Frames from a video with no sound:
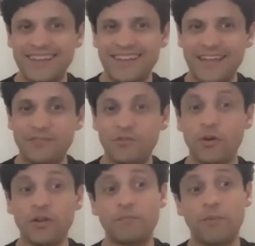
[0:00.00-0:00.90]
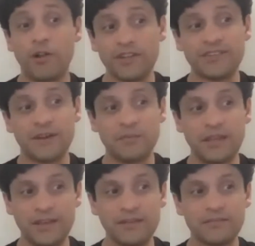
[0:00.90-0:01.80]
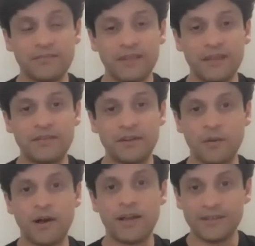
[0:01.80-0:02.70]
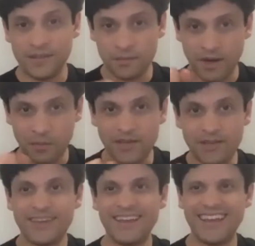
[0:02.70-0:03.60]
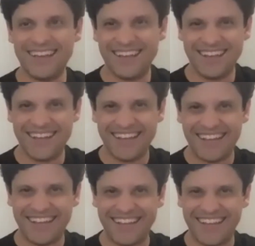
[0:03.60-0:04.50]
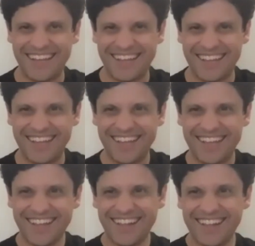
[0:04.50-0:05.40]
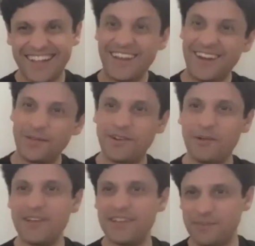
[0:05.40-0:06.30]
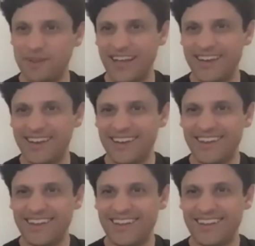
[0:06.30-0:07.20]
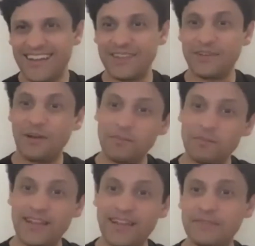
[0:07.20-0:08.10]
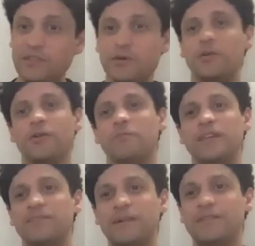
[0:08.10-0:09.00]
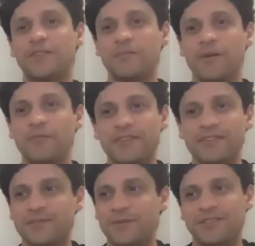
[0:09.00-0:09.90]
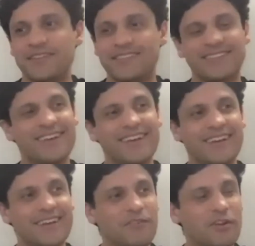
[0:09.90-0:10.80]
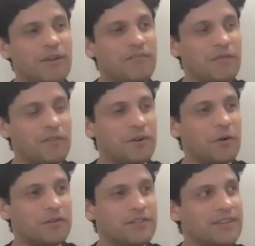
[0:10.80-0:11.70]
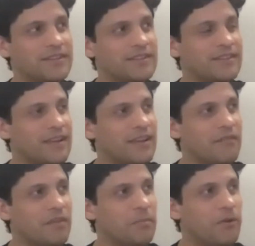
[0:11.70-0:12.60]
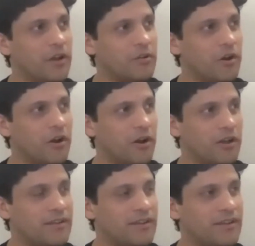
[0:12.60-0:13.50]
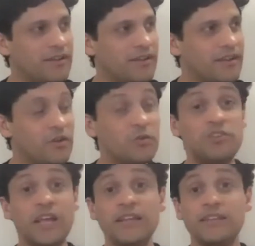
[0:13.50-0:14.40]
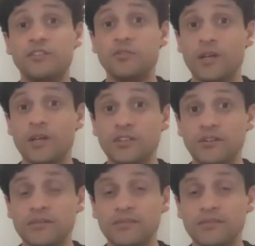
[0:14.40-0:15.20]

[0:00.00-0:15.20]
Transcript: And if you want to polish something, it requires some rubbing. And now the rubbing has begun. And the rubbing begins. And you say, oh, no, please, please stop, stop. What is this? What is this? One of my favorite quotes is, we pray to God to change the situation,